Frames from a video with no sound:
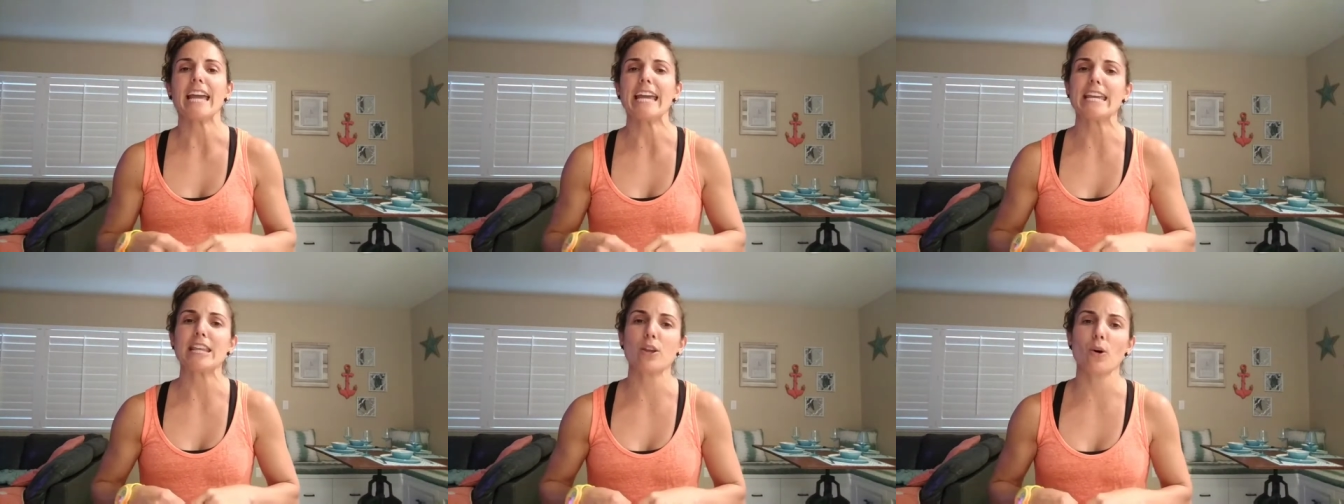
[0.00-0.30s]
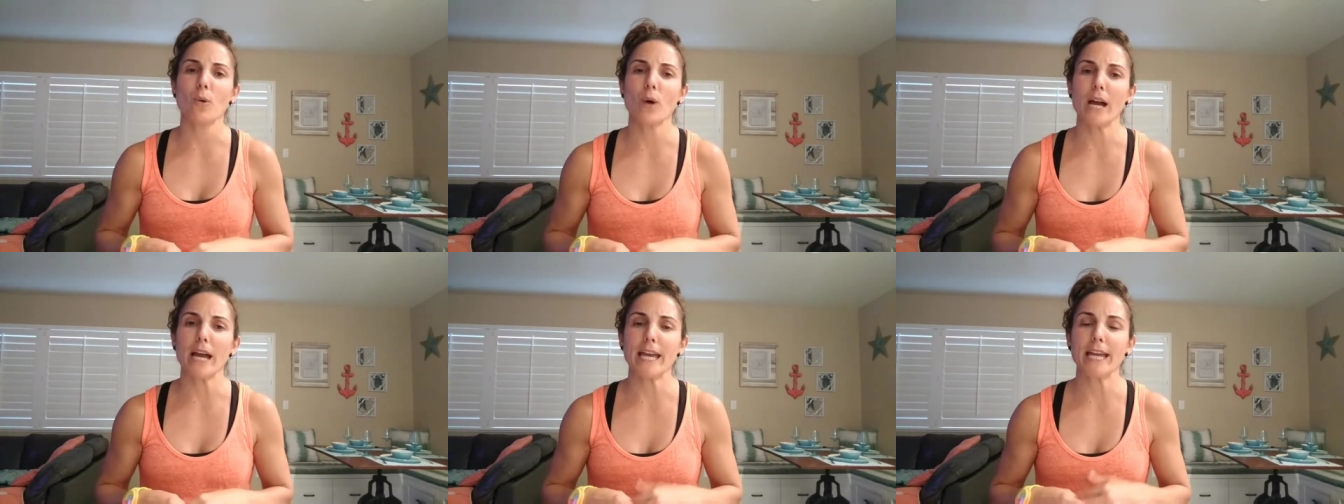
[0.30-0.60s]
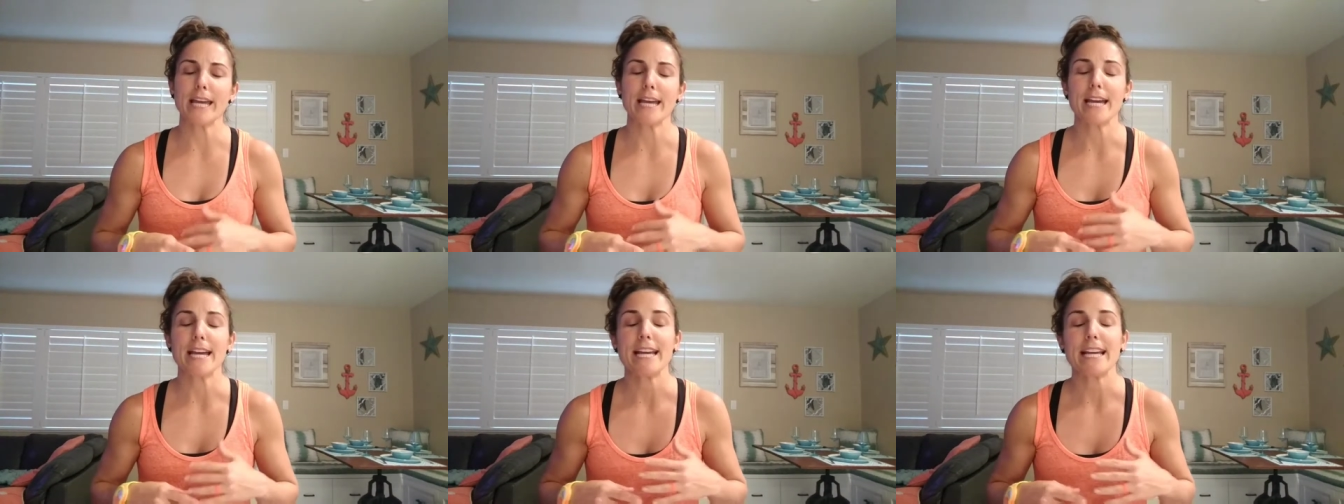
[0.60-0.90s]
Either
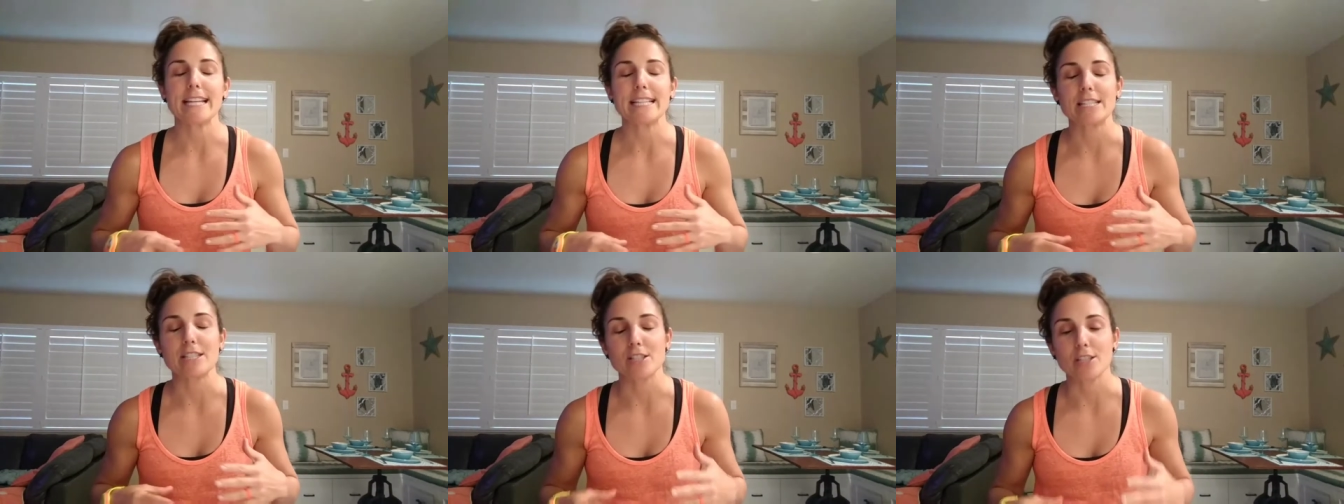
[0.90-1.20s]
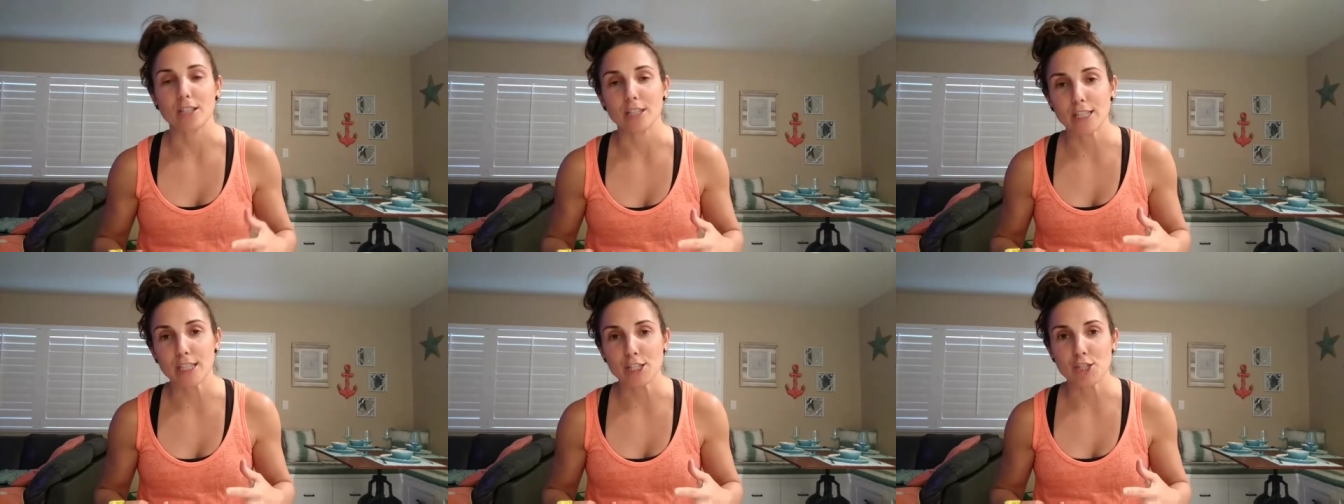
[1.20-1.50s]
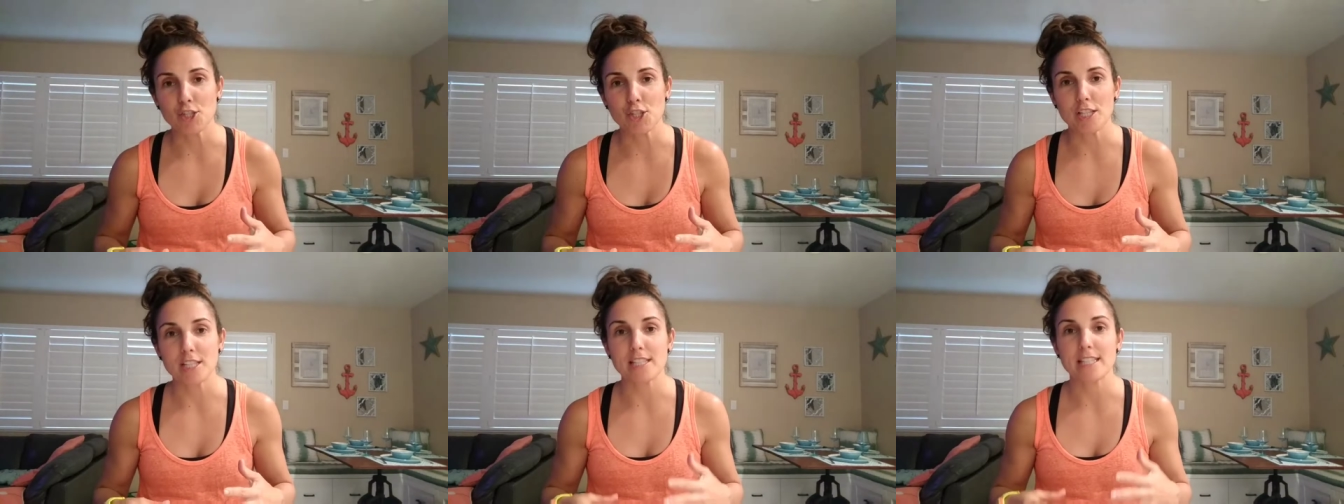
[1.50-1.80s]
way, it's
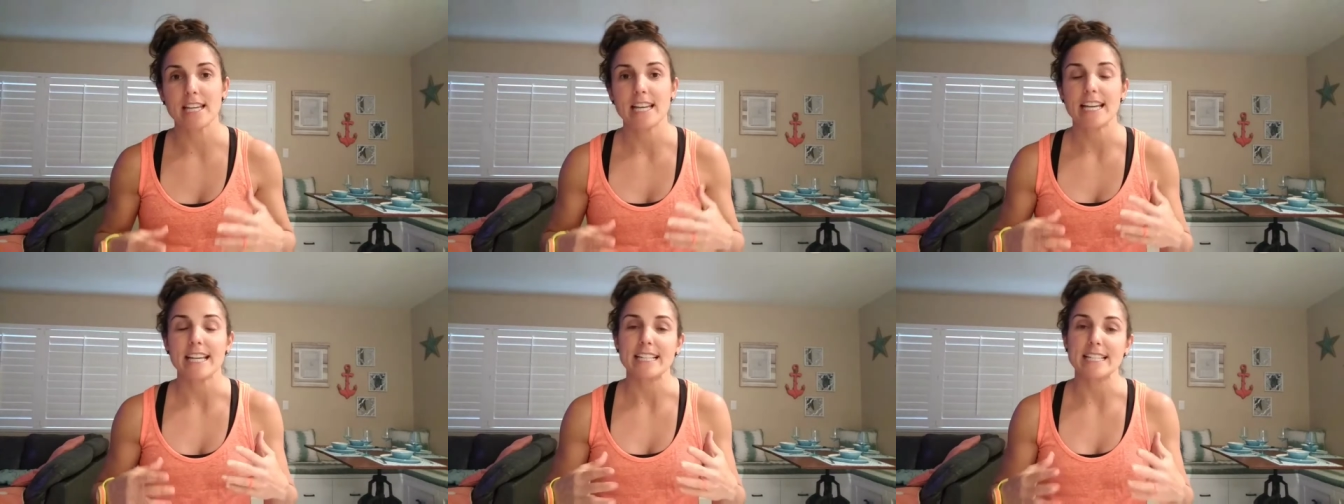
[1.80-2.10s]
delicious,